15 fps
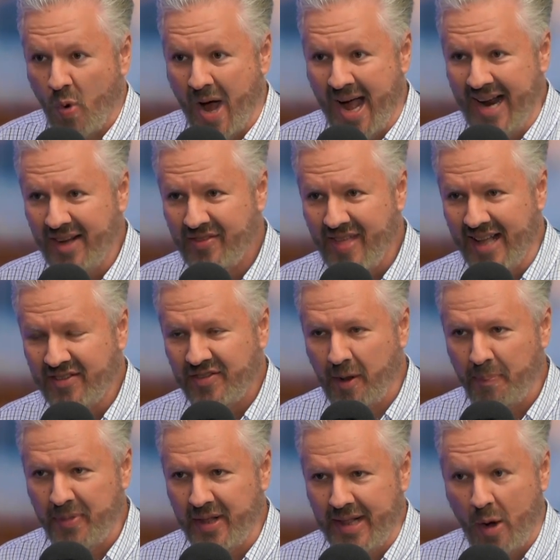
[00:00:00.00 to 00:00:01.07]
Why is that
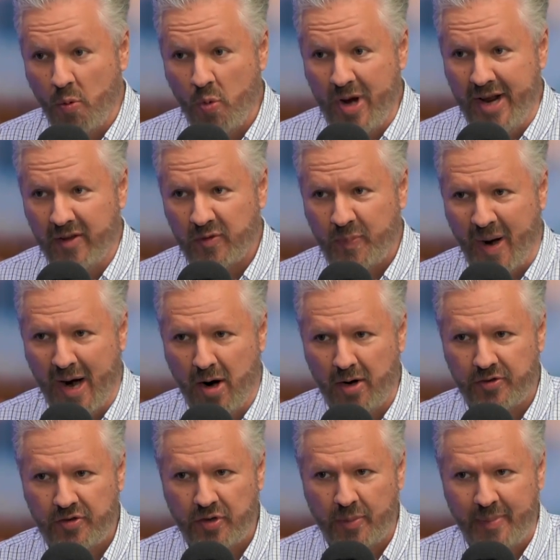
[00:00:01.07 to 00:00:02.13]
something that we as
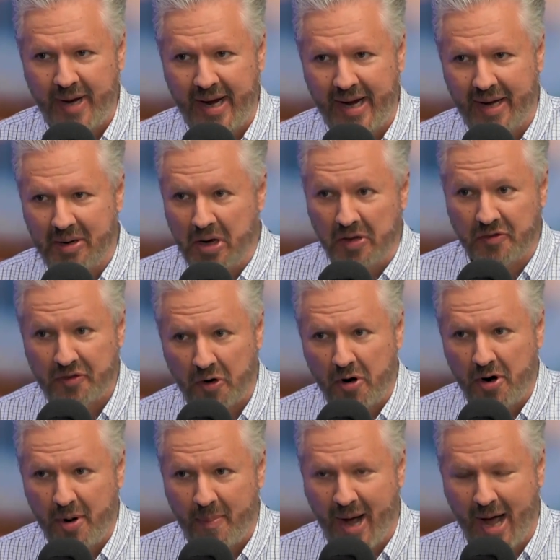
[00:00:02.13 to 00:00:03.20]
parents should be
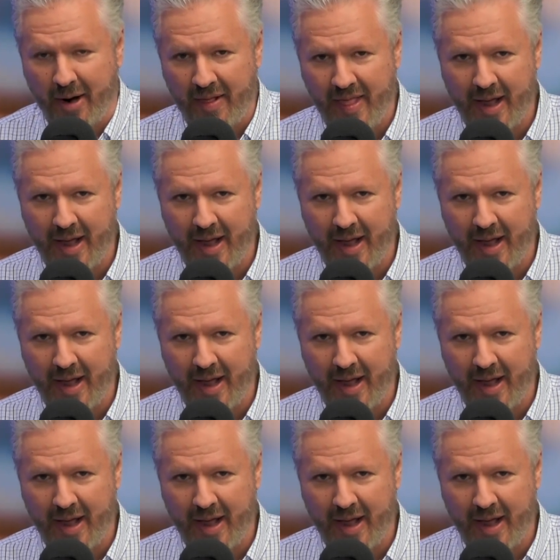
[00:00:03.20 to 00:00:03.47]
concerned about?